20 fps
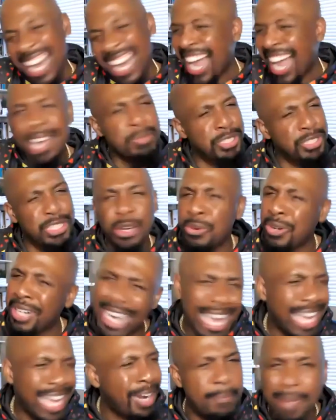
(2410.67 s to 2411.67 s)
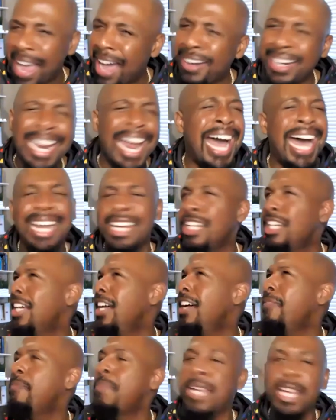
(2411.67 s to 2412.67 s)
And I'm so glad about it. I
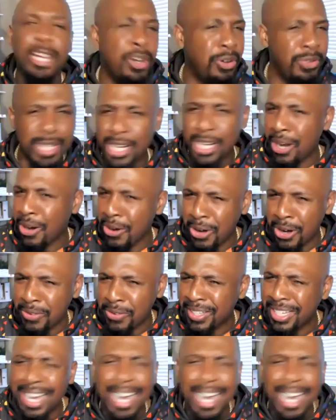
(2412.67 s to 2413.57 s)
love being on the earth.